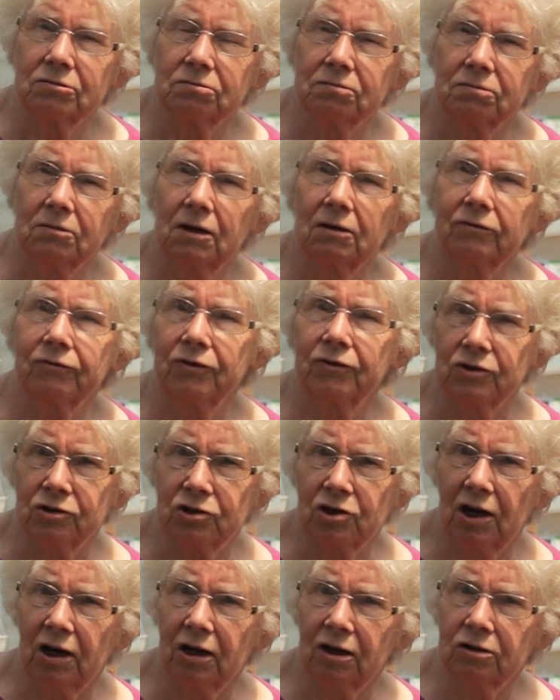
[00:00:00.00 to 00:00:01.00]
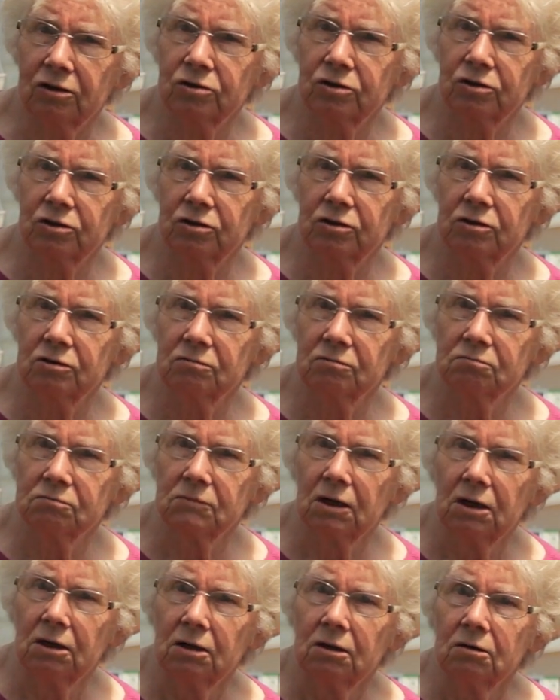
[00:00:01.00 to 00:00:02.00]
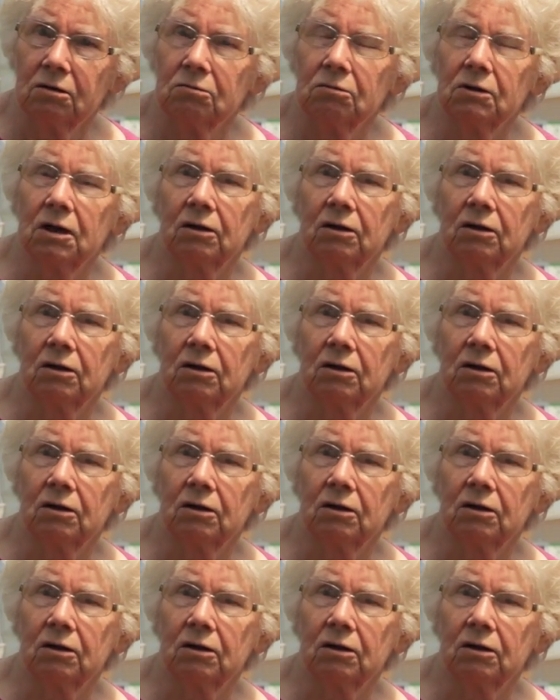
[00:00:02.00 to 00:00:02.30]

We had fish hash, we